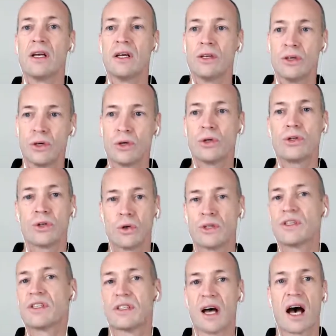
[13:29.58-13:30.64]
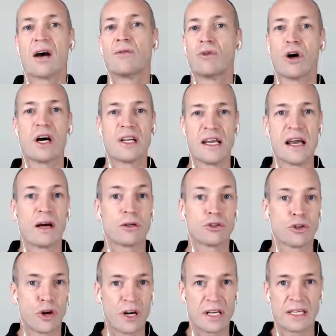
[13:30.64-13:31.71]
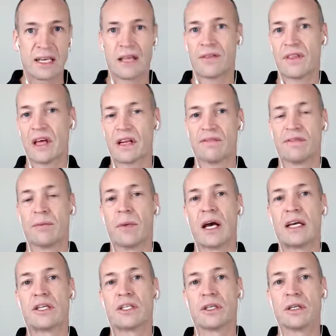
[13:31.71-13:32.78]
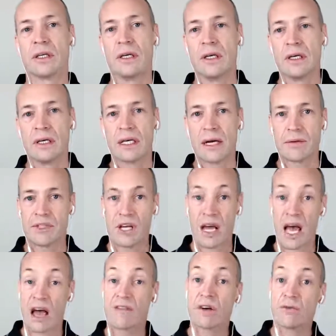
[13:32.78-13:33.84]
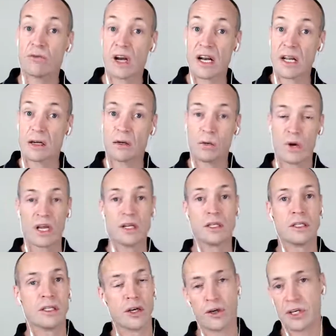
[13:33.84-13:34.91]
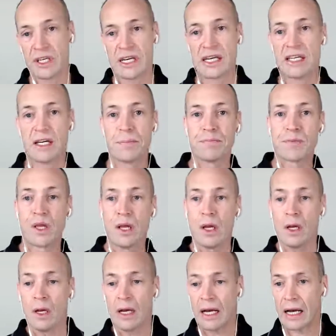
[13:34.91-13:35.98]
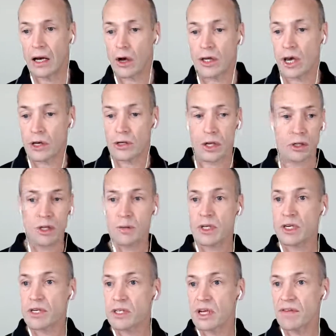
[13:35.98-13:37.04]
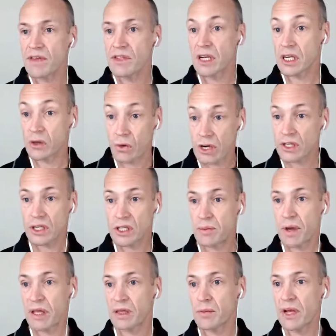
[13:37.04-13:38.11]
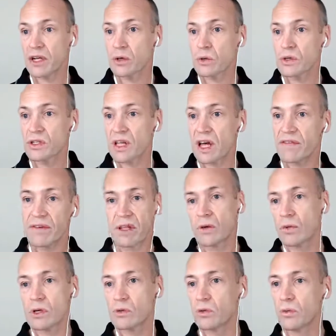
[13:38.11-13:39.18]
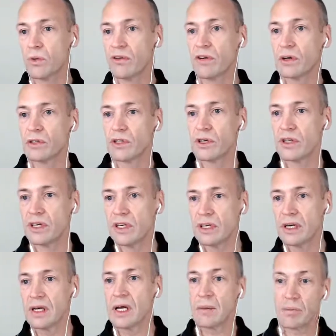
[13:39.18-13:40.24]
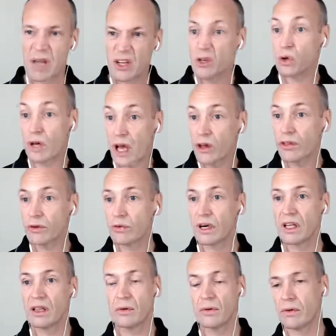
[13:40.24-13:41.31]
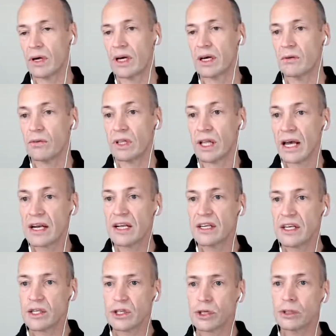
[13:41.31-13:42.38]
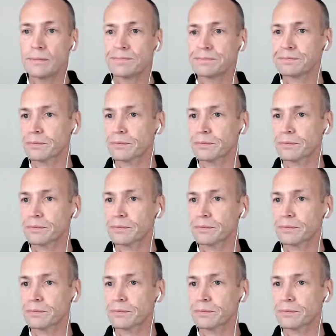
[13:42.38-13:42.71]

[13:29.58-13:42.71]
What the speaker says: you should start right now trying to get that information to have it ready when you're going to need it. Okay, so let me just see if there's any questions about the medical stuff. Otherwise, we'll move on to the mental health related issue.